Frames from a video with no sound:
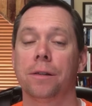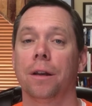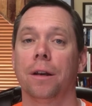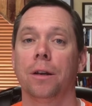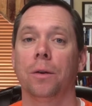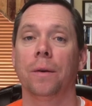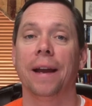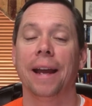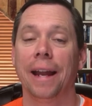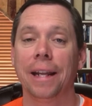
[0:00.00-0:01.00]
he's going to do,
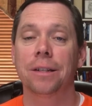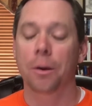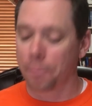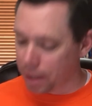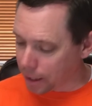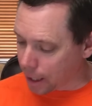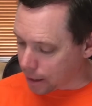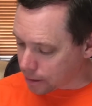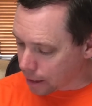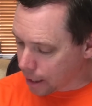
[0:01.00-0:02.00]
and he's going to bring
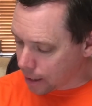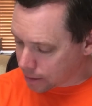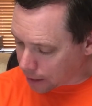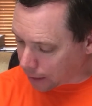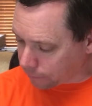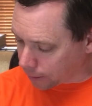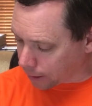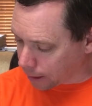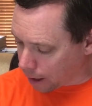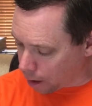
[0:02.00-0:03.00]
us
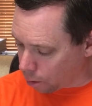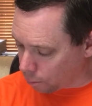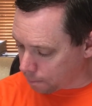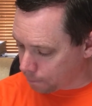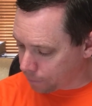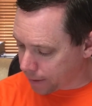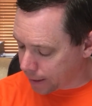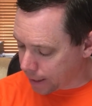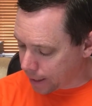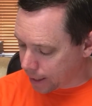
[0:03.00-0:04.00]
safely home.
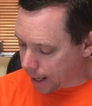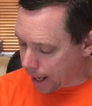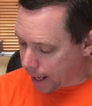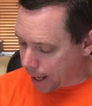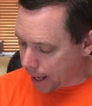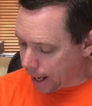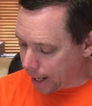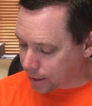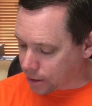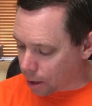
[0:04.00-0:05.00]

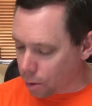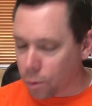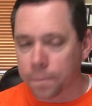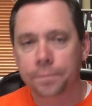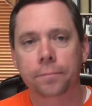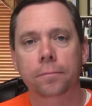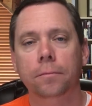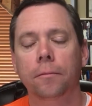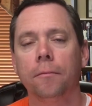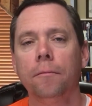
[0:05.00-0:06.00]
And so
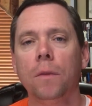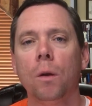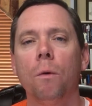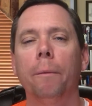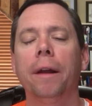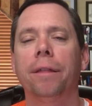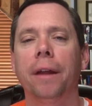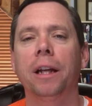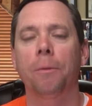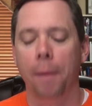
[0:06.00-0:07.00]
when we
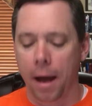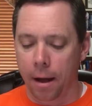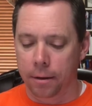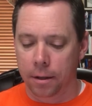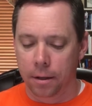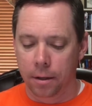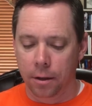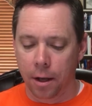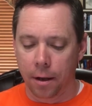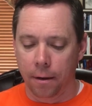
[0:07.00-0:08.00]
think about
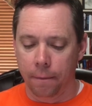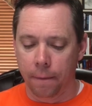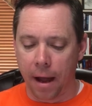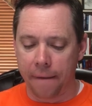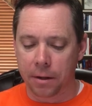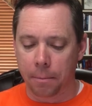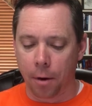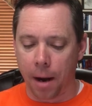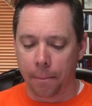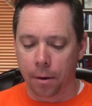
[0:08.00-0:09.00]
the having the
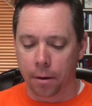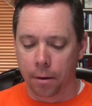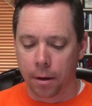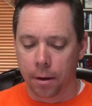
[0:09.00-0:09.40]
proper